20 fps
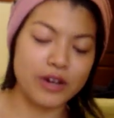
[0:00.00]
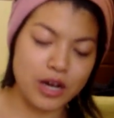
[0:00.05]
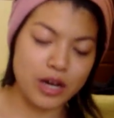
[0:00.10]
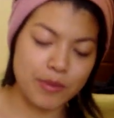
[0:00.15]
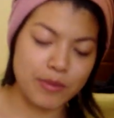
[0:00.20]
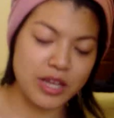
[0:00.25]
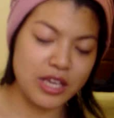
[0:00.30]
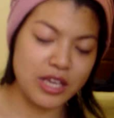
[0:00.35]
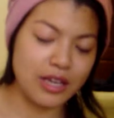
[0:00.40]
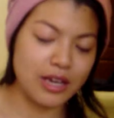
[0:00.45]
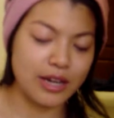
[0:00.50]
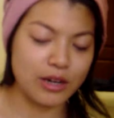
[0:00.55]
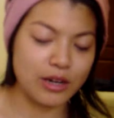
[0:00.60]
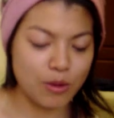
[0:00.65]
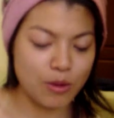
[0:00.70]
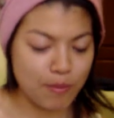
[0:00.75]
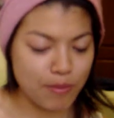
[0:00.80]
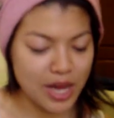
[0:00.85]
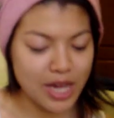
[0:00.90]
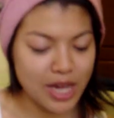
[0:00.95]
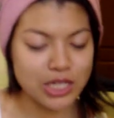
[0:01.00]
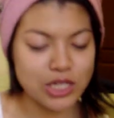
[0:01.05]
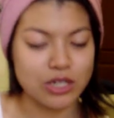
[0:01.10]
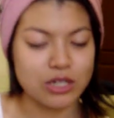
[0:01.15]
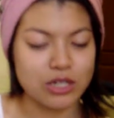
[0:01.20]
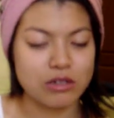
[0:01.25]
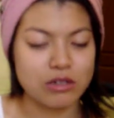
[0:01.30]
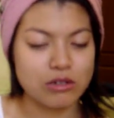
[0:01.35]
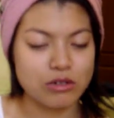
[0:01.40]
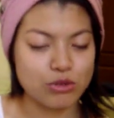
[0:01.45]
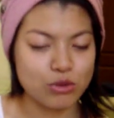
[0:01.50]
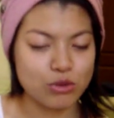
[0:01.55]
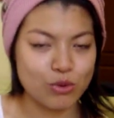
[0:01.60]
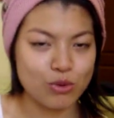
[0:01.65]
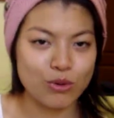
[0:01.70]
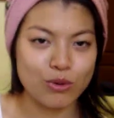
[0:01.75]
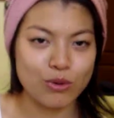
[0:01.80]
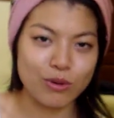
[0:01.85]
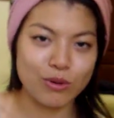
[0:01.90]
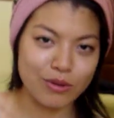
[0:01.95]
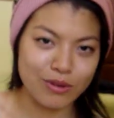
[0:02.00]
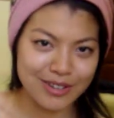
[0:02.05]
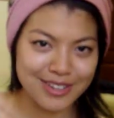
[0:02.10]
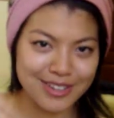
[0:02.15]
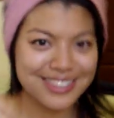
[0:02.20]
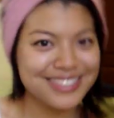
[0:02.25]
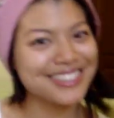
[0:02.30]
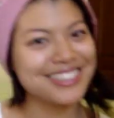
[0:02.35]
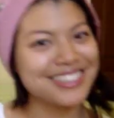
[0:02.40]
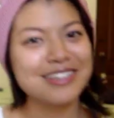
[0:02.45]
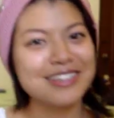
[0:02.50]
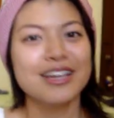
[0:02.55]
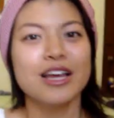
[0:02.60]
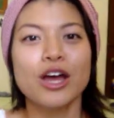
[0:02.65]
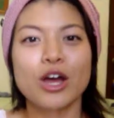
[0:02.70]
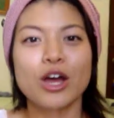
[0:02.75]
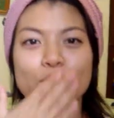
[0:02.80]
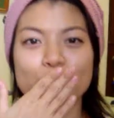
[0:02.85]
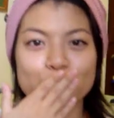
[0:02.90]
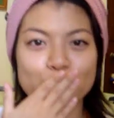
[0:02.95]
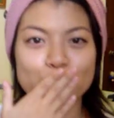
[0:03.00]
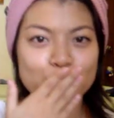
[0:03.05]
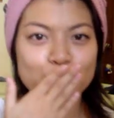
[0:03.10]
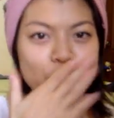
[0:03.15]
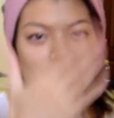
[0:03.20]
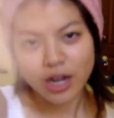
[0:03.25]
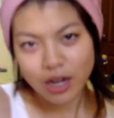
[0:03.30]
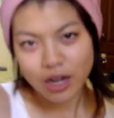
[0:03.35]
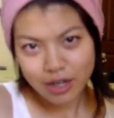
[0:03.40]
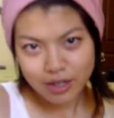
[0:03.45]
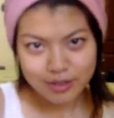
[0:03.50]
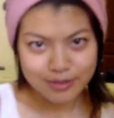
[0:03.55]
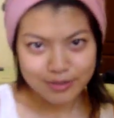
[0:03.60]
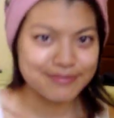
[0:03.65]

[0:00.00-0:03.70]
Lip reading: harmony, and compassion to all. Mwah.